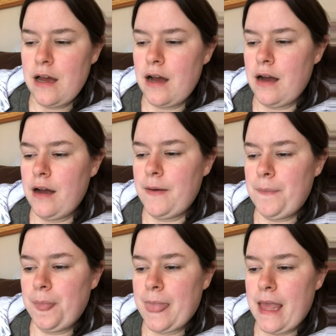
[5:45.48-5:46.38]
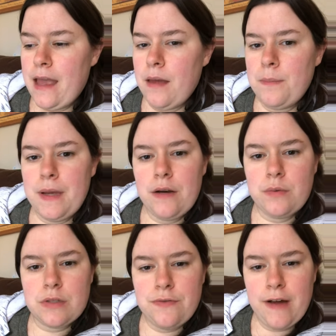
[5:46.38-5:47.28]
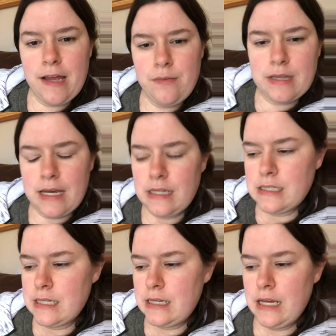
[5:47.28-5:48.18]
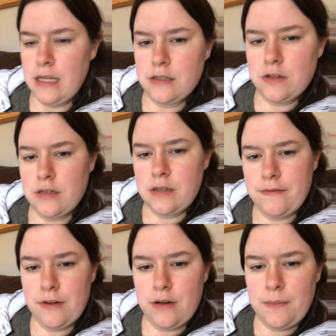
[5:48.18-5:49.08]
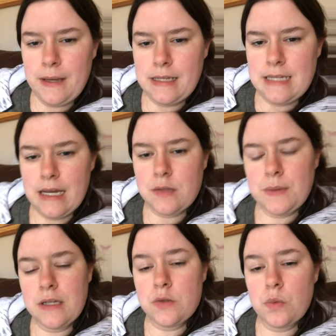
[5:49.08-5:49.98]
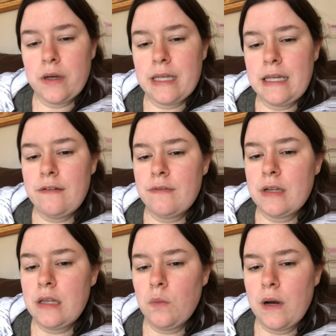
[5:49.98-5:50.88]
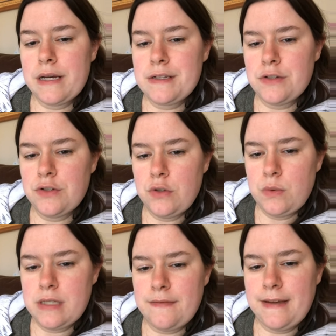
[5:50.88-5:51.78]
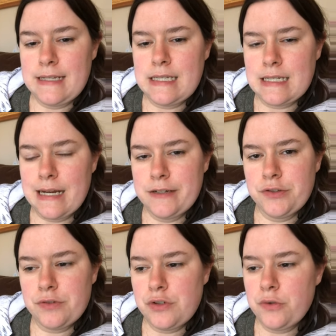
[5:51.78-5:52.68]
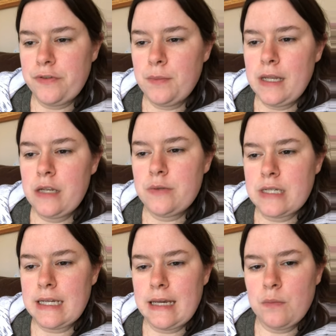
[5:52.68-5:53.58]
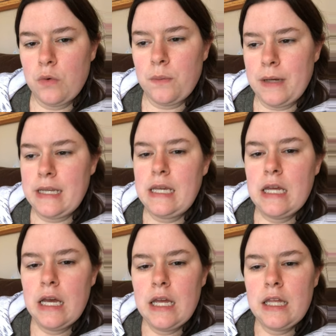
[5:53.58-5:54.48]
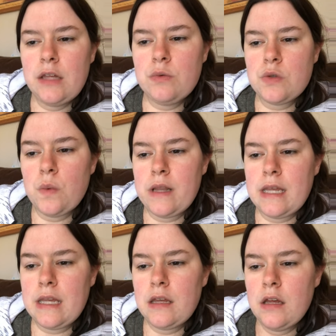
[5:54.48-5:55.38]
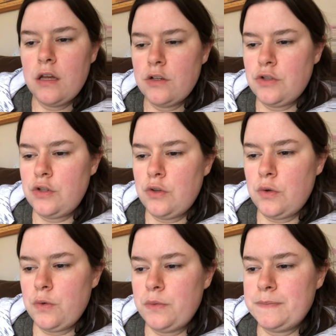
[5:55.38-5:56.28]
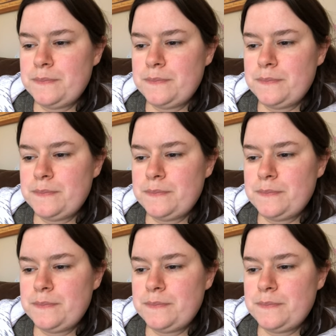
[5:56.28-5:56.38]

Um, and Peter was fine with that. He said, yeah, as long if they're going to pay a tax, because what he really wanted to do was advance his country. So if it meant he was going to get more money, he was willing to